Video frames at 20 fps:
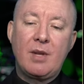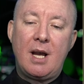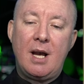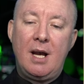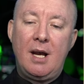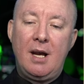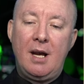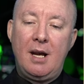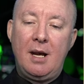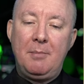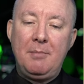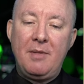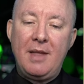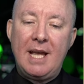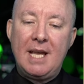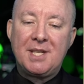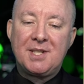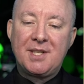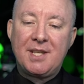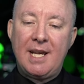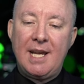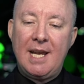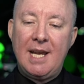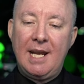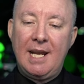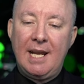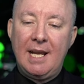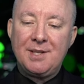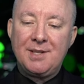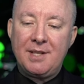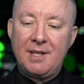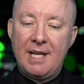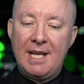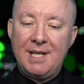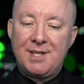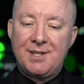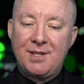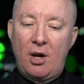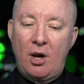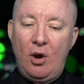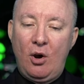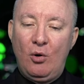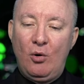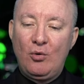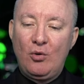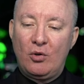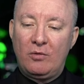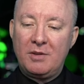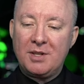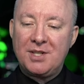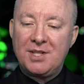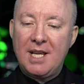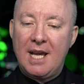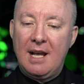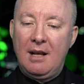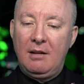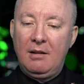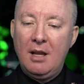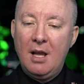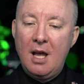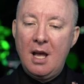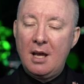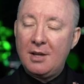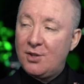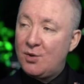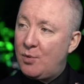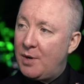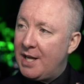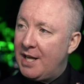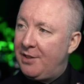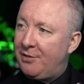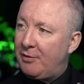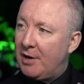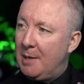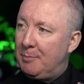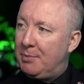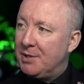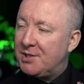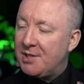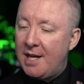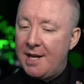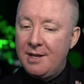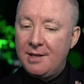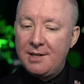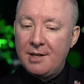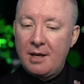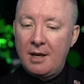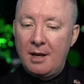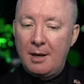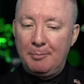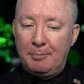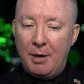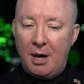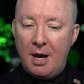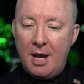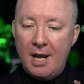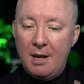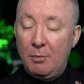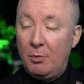They're saying it's a hold or a sell, 23% buy.